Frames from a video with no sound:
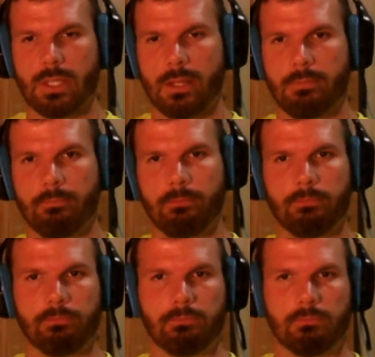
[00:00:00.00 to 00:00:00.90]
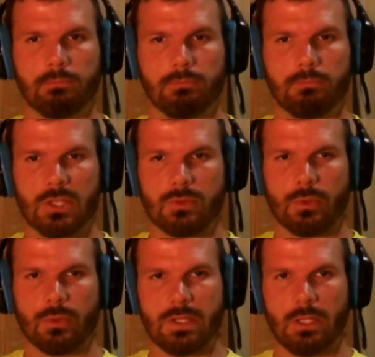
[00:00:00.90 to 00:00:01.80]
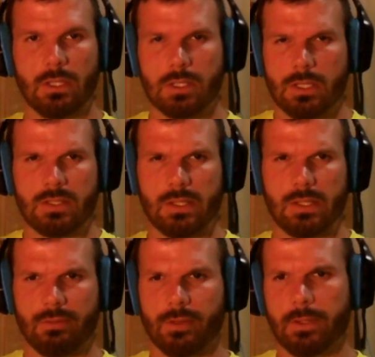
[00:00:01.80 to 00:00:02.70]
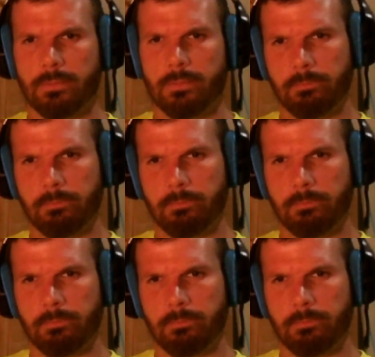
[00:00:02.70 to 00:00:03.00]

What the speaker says: down. It's real easy. It's easy to find.